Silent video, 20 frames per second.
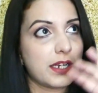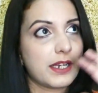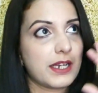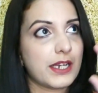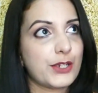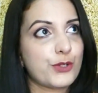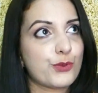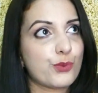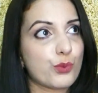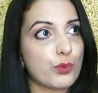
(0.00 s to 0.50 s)

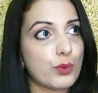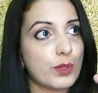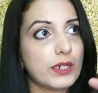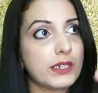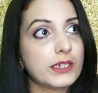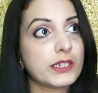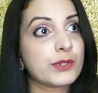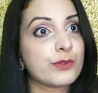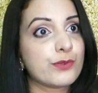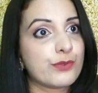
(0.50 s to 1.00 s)
it
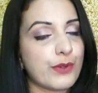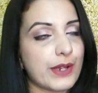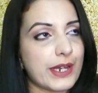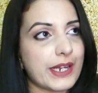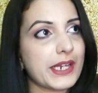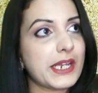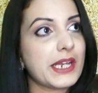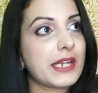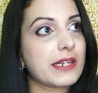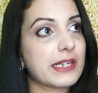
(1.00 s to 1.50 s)
was
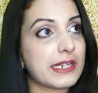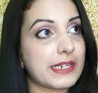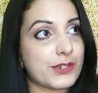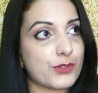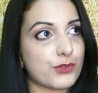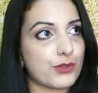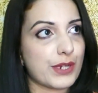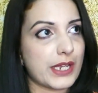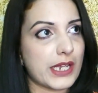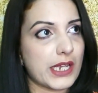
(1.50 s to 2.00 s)
very
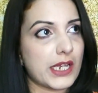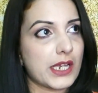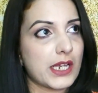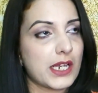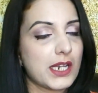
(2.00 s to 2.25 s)
glittery.